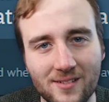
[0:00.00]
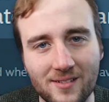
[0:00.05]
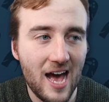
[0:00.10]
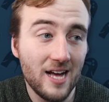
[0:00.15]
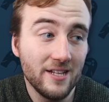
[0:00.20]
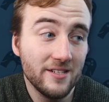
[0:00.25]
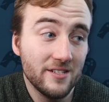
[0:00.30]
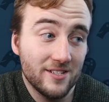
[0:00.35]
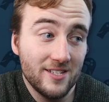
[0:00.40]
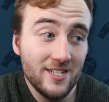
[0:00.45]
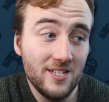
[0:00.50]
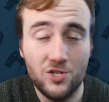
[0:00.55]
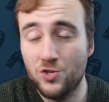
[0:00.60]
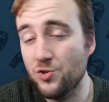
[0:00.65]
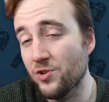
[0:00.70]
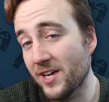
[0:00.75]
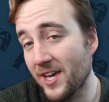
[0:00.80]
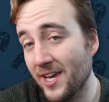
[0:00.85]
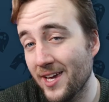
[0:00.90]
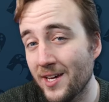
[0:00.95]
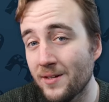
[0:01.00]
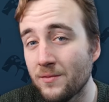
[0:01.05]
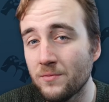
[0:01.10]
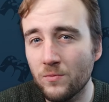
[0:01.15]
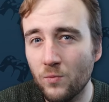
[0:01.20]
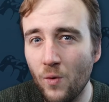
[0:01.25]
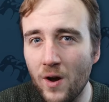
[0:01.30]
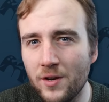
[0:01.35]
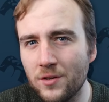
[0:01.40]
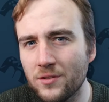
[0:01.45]
And since you're here,
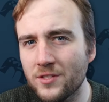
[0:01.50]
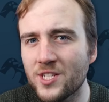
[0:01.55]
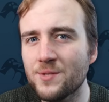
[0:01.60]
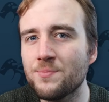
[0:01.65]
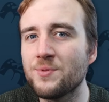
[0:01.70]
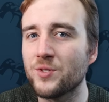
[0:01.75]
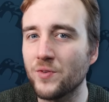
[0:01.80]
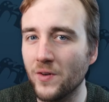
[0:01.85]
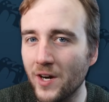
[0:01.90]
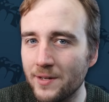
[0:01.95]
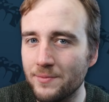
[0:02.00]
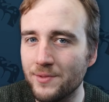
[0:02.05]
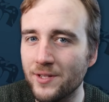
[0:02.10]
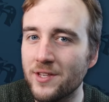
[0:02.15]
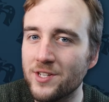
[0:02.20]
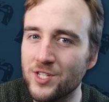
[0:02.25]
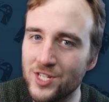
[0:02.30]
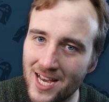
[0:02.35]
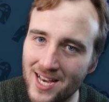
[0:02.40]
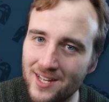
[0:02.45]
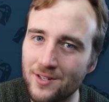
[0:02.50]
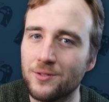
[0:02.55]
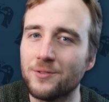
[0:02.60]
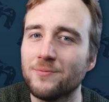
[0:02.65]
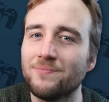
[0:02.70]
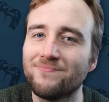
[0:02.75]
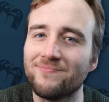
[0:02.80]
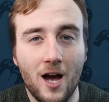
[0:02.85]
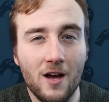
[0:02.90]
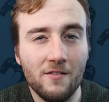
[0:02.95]
why not subscribe to the channel?